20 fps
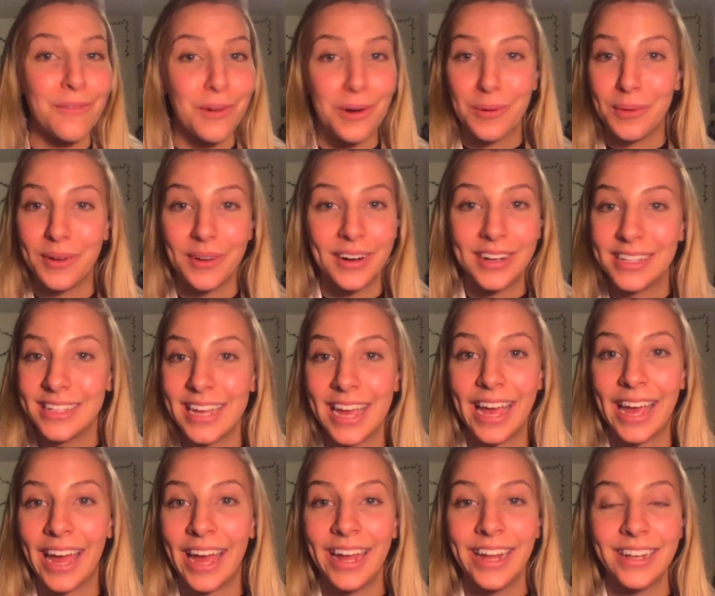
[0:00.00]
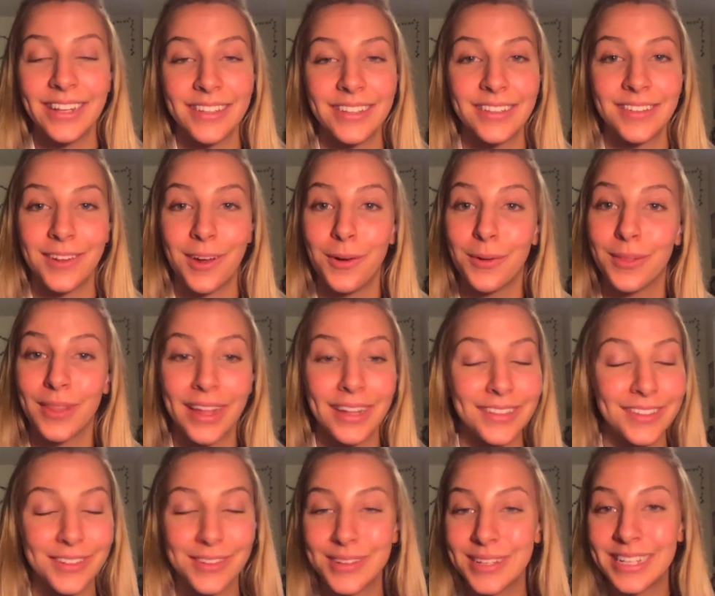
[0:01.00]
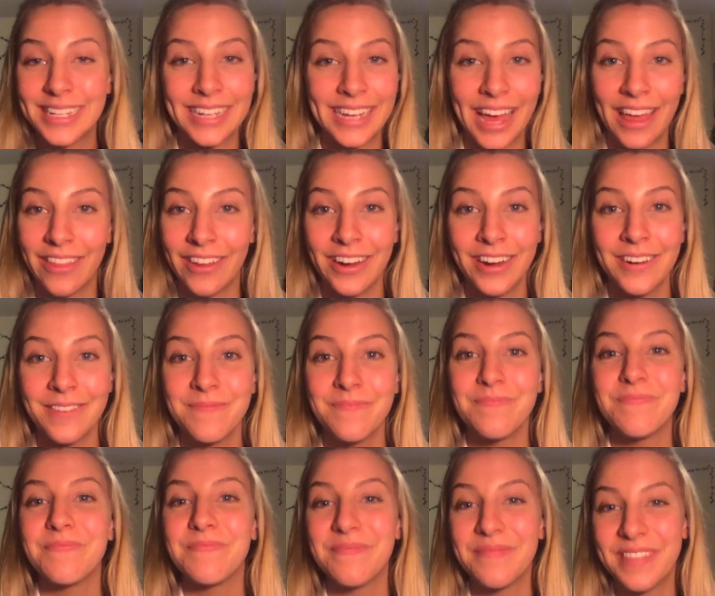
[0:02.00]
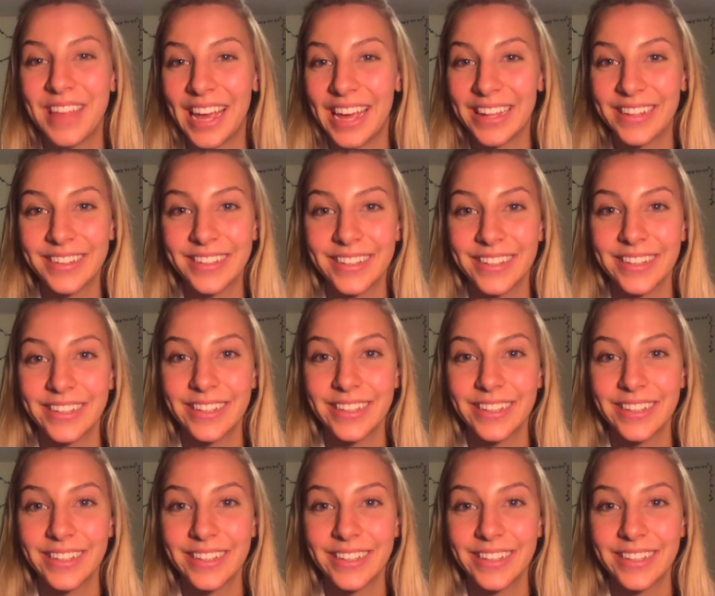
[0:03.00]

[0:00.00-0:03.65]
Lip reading: where we want to take it. So let's do it together. Thanks.